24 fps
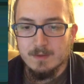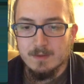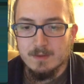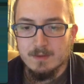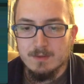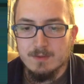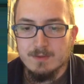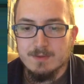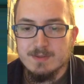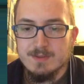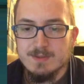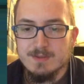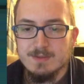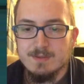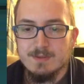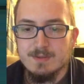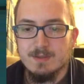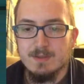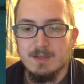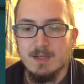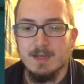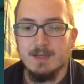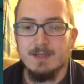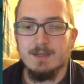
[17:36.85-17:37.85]
Looks
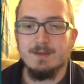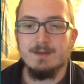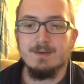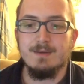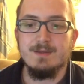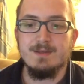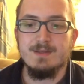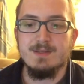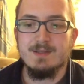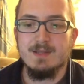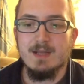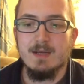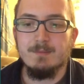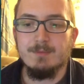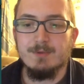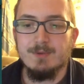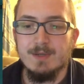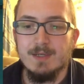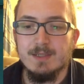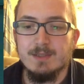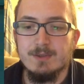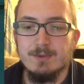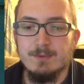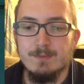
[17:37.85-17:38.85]
like time to
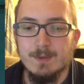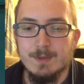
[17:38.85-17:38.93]
get to